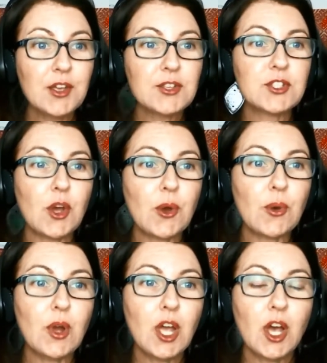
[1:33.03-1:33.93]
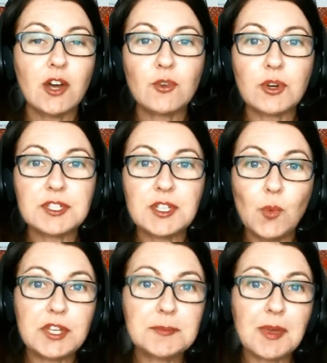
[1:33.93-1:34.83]
So of course it
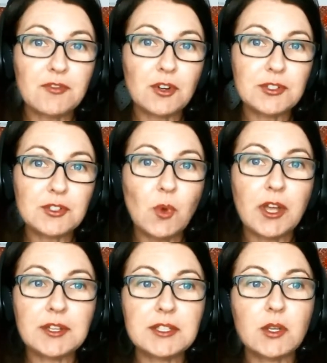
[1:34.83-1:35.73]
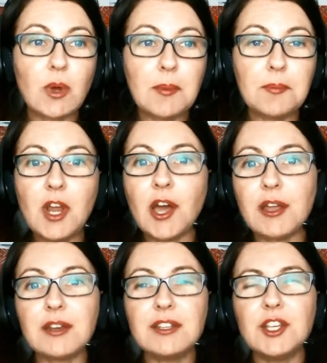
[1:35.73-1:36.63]
was my first one, so I'm
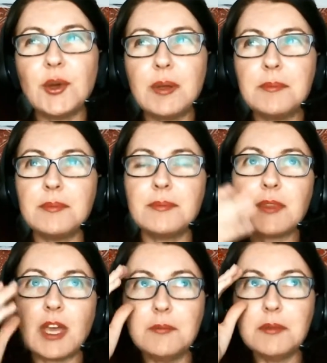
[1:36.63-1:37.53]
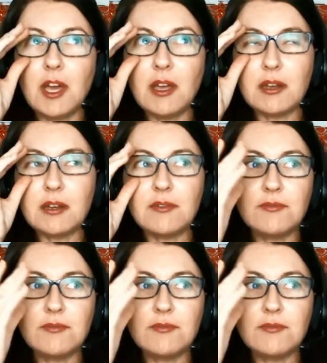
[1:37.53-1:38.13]
not, I'm not